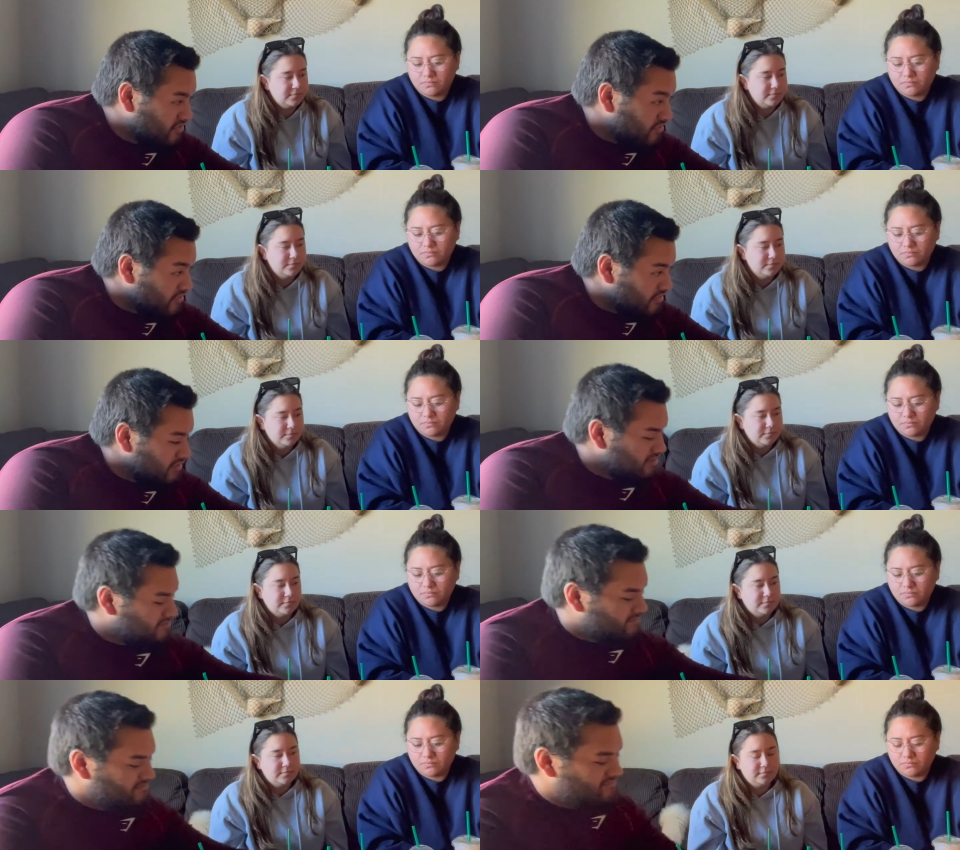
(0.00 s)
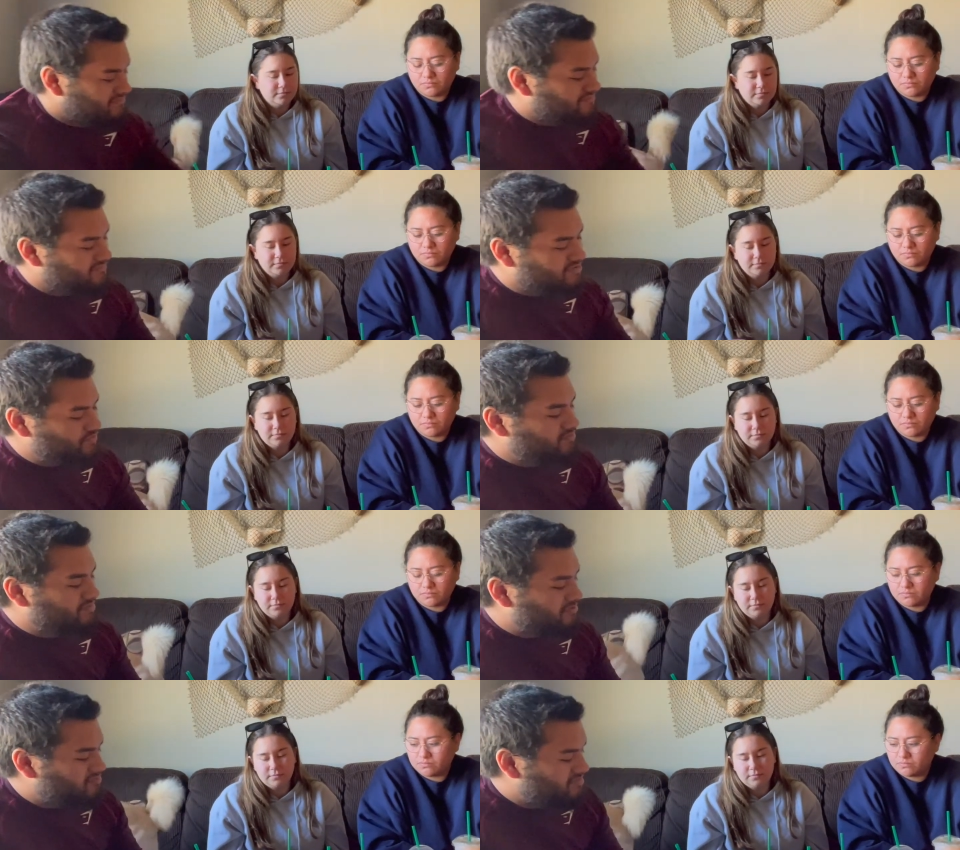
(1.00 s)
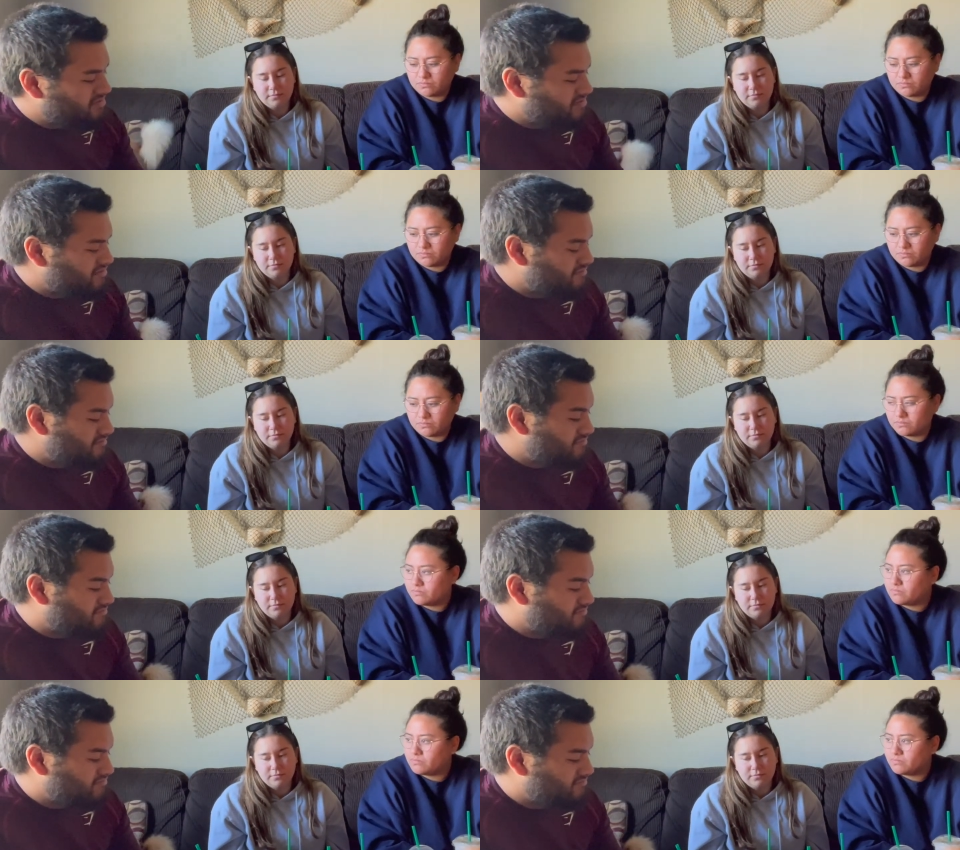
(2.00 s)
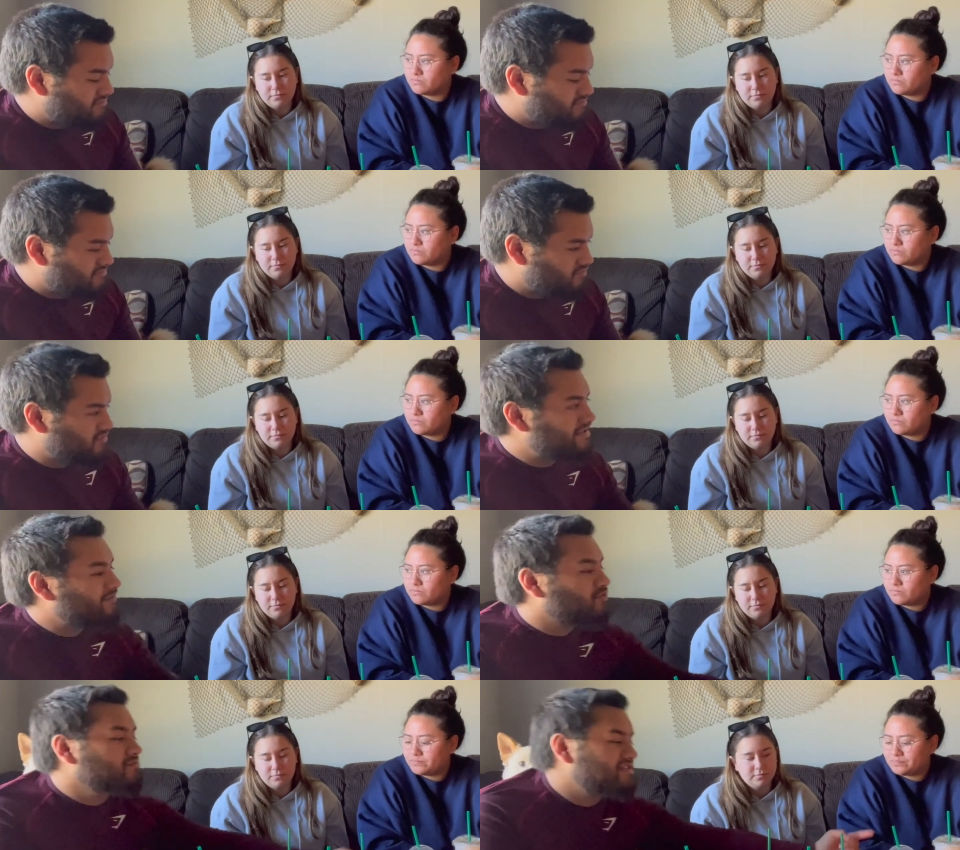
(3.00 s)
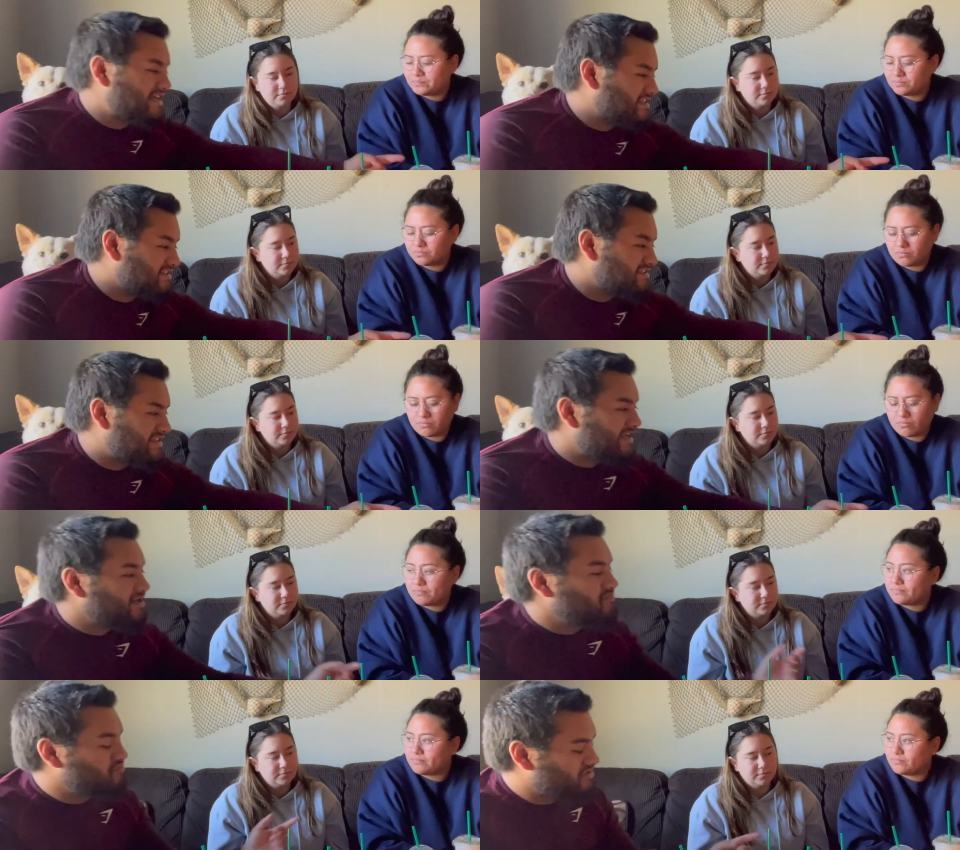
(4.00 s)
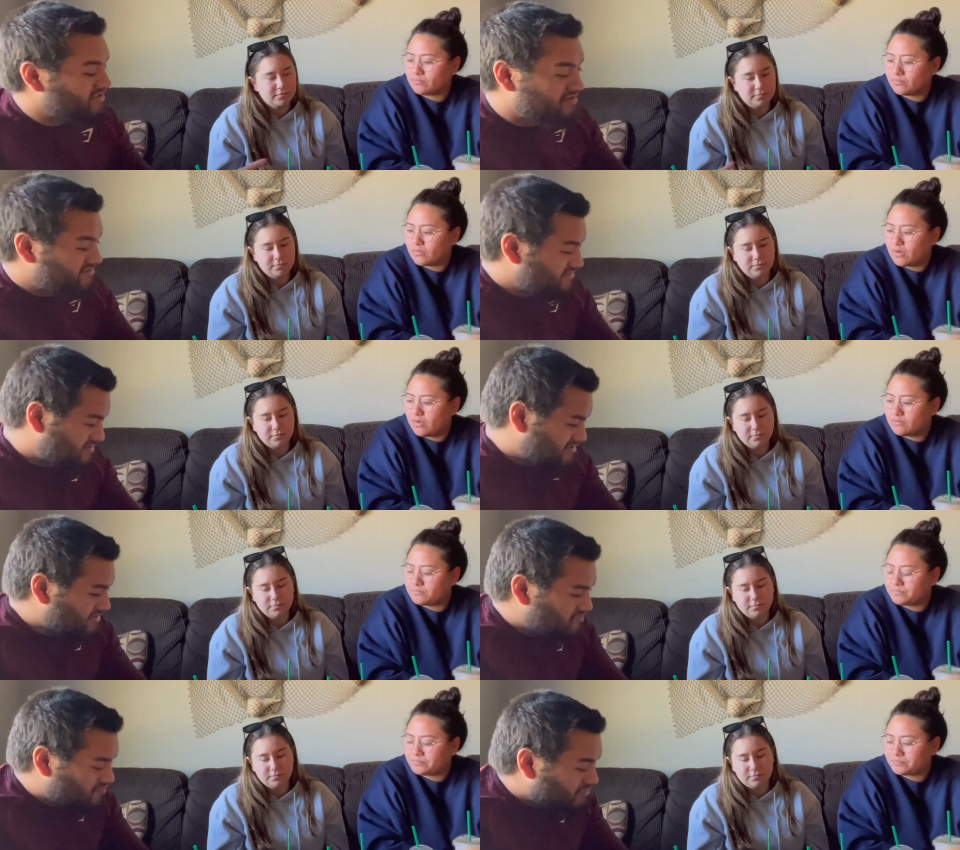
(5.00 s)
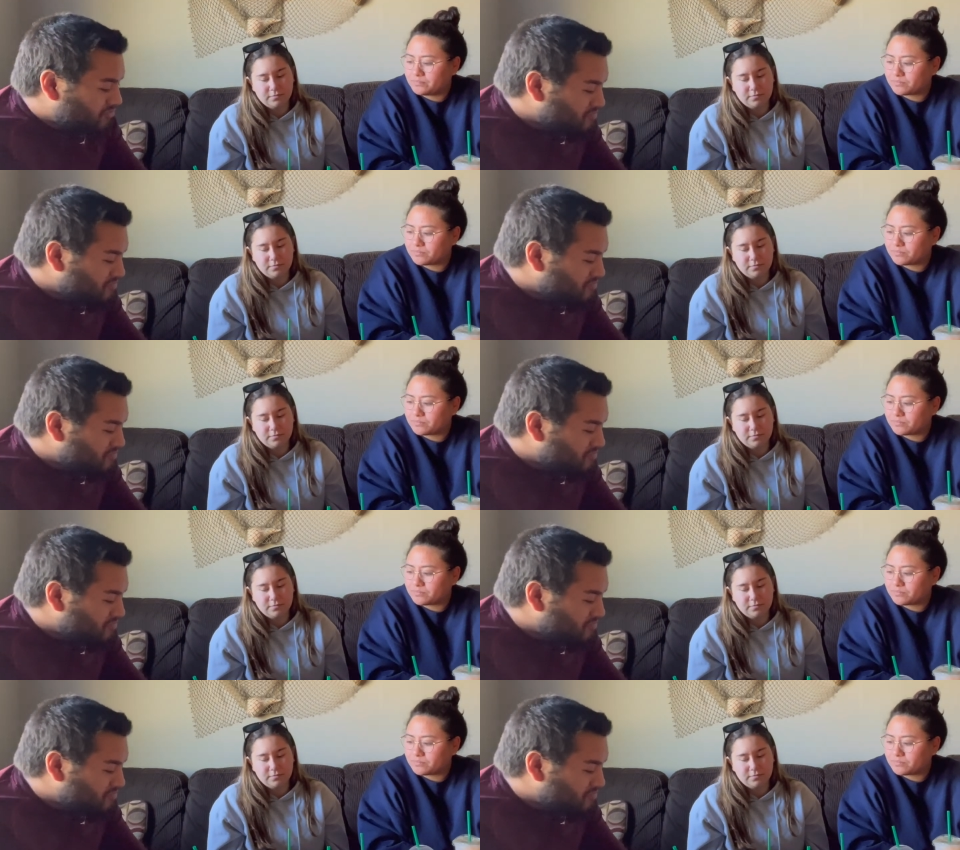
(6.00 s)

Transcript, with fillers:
Speaker 1: third. This one would probably be. Well, that one would be technically second, but this one will probably